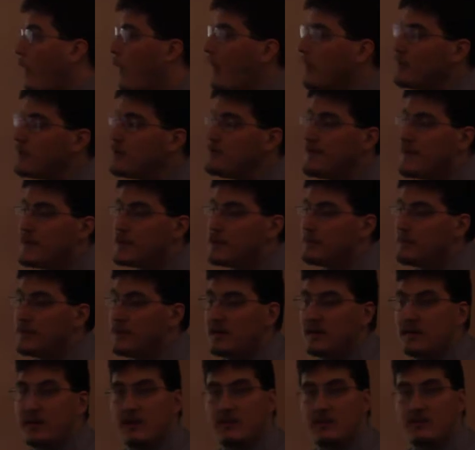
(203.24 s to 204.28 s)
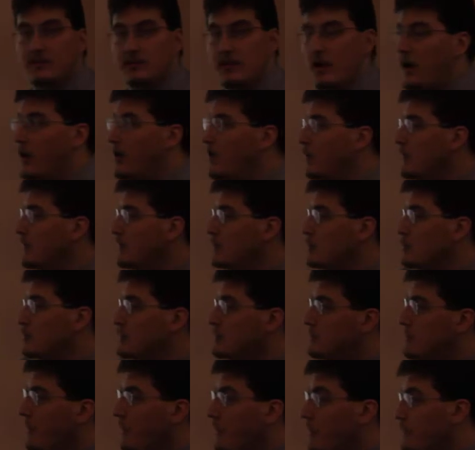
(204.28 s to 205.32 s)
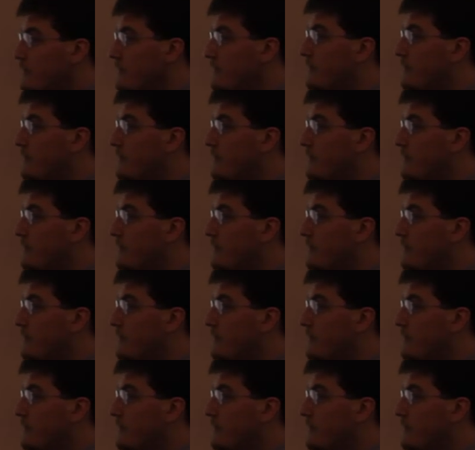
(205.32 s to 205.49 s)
water availability is low, you close